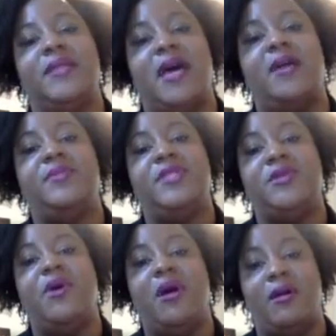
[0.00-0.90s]

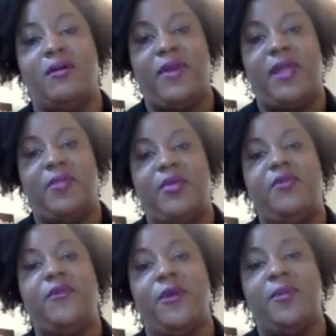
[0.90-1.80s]
times you are
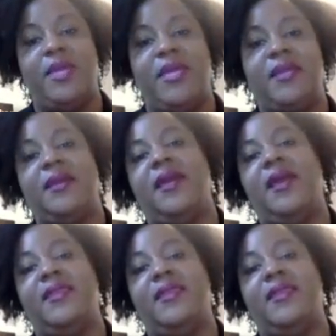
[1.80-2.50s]
available for a meeting,